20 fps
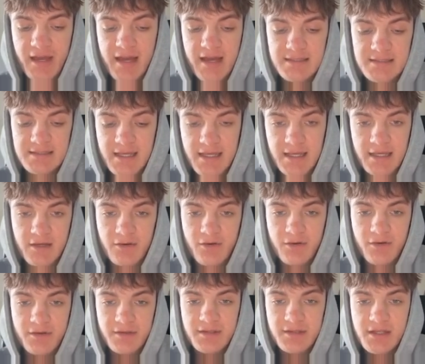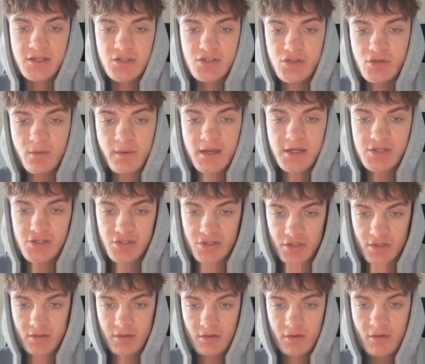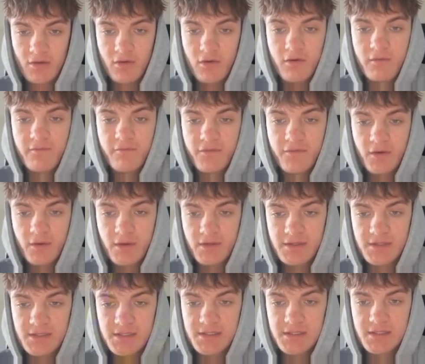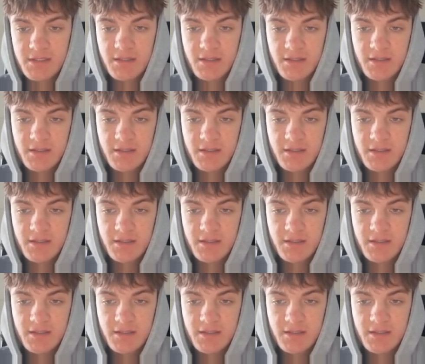as a continuation confluence.